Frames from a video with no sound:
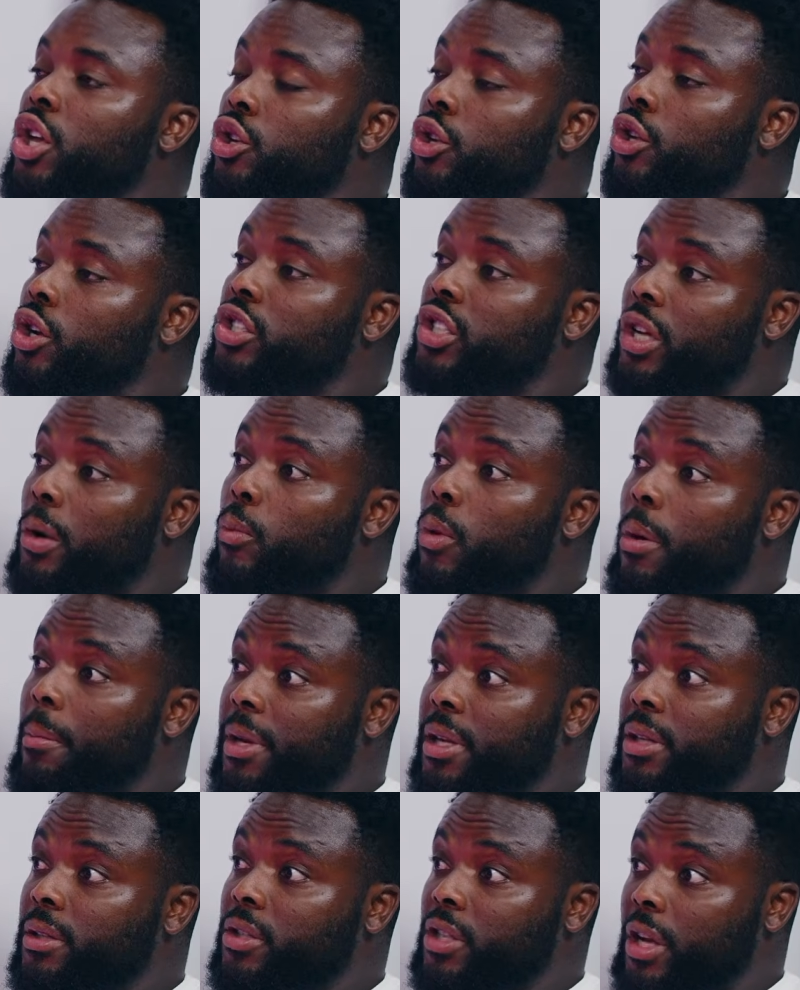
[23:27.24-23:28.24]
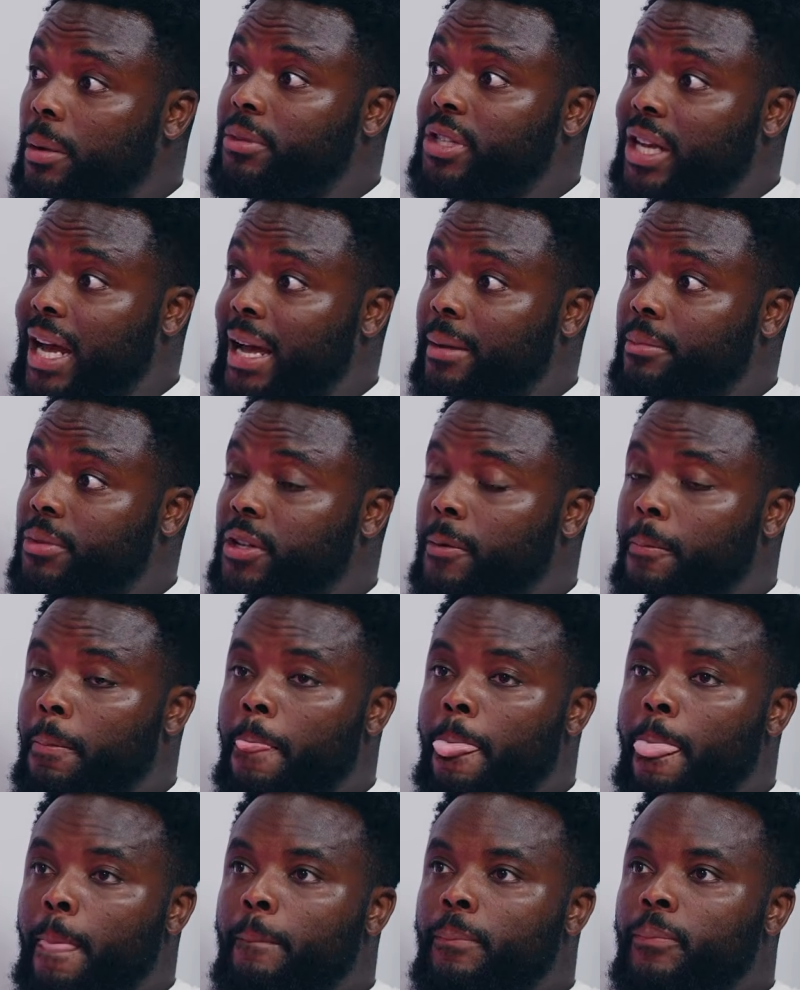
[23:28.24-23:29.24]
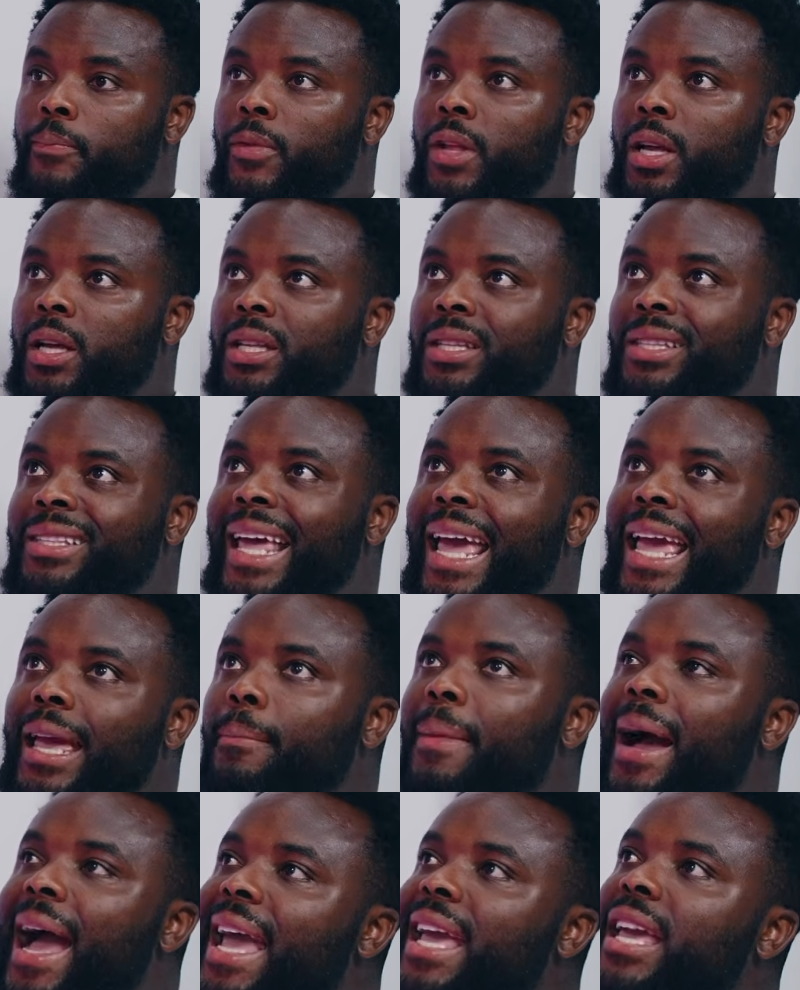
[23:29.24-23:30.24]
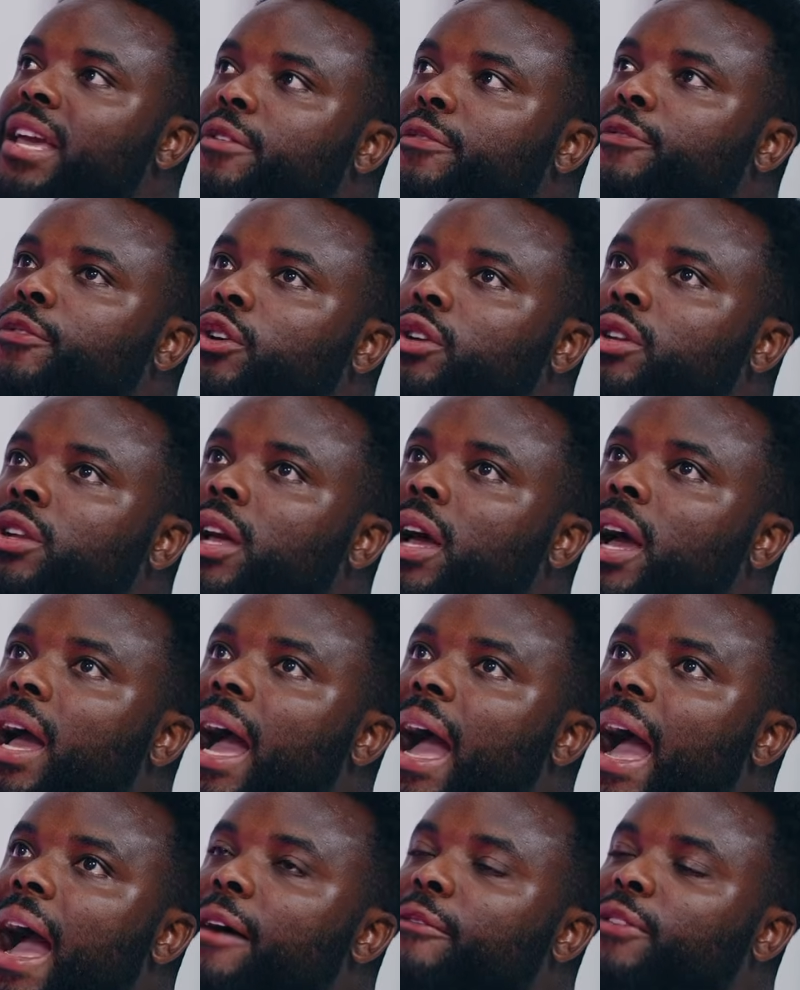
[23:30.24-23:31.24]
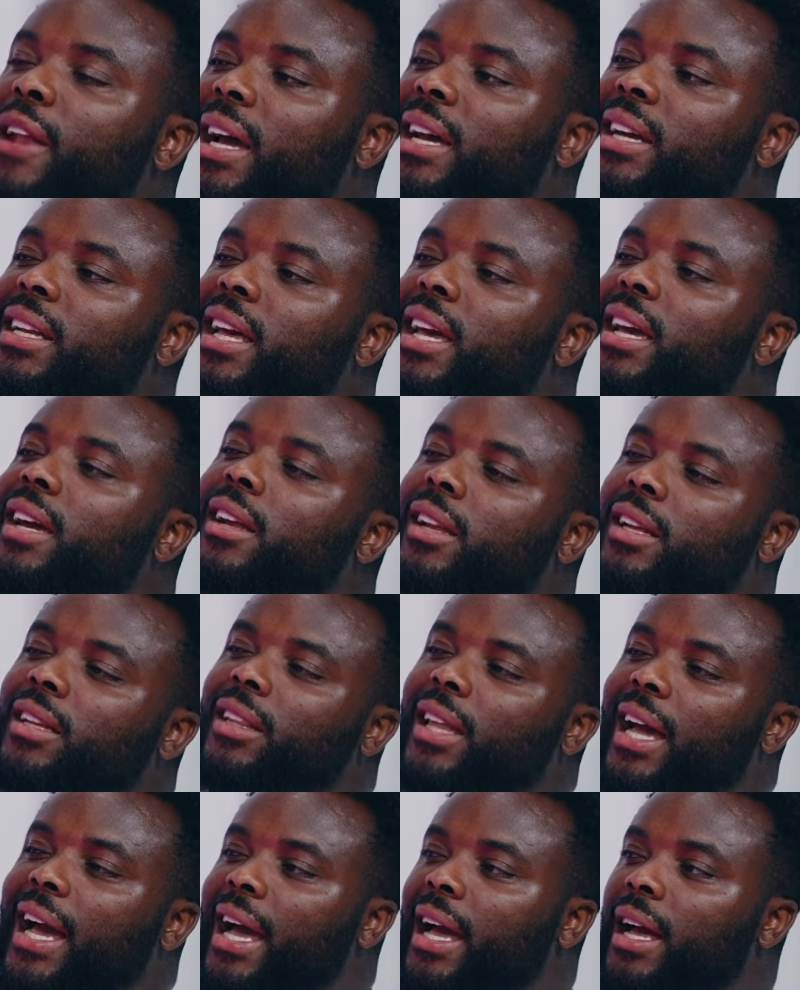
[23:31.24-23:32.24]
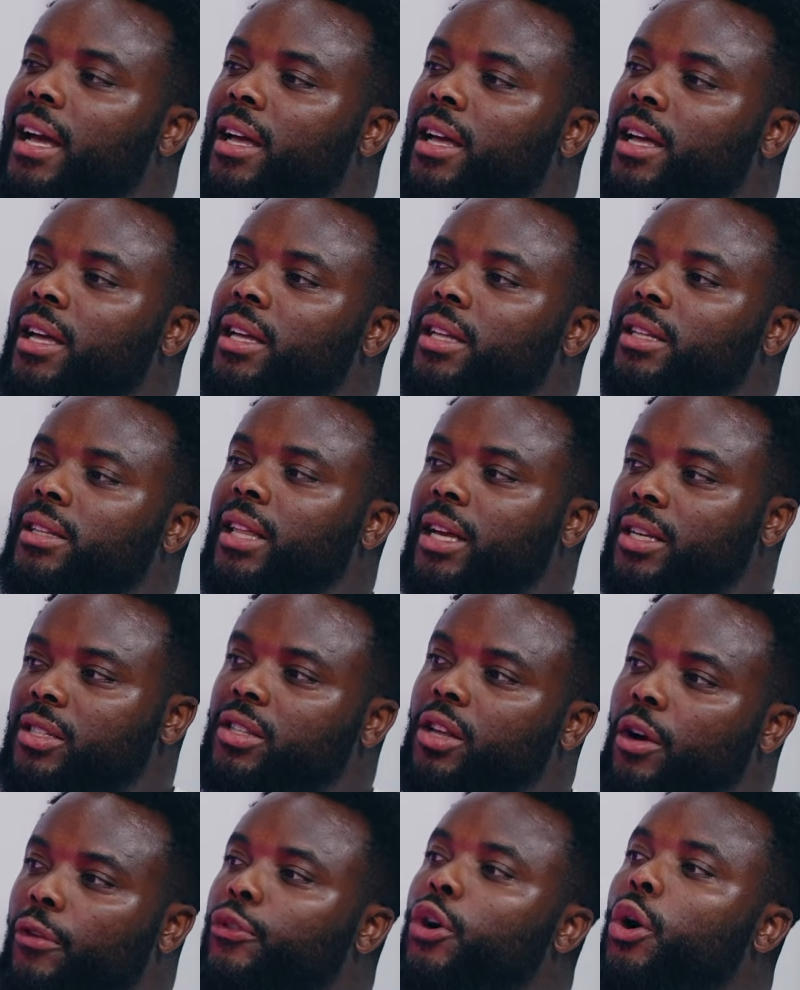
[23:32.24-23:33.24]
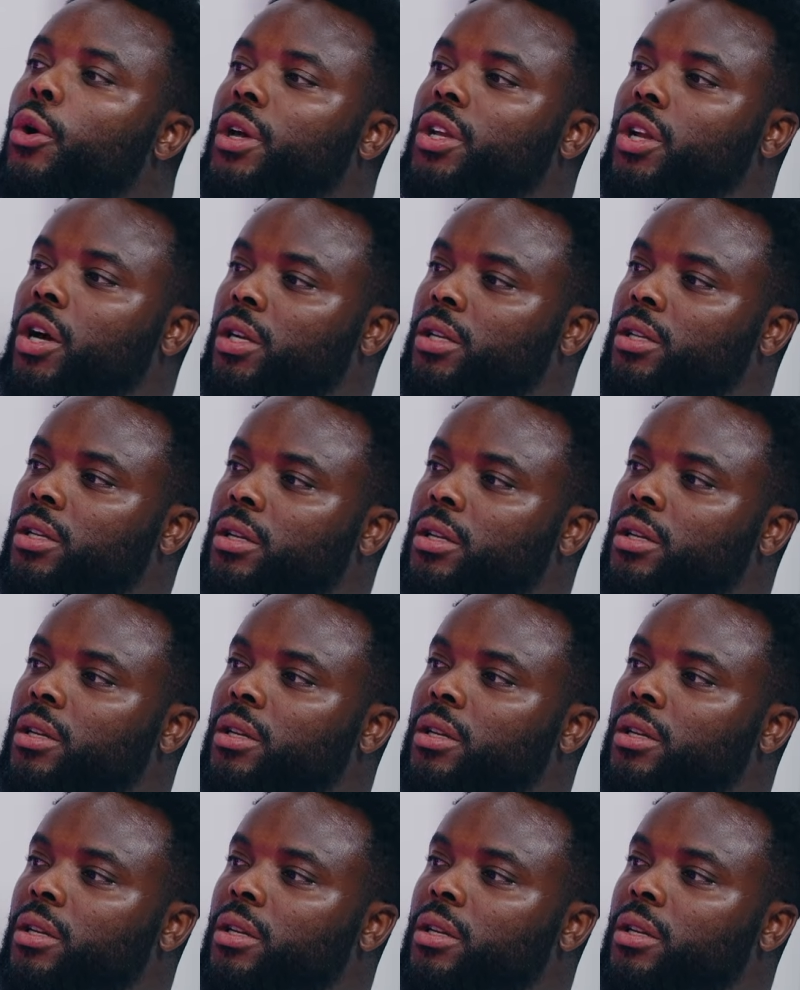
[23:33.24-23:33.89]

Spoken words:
you know, some women sometimes they might even have like an inkling that there's stuff going on,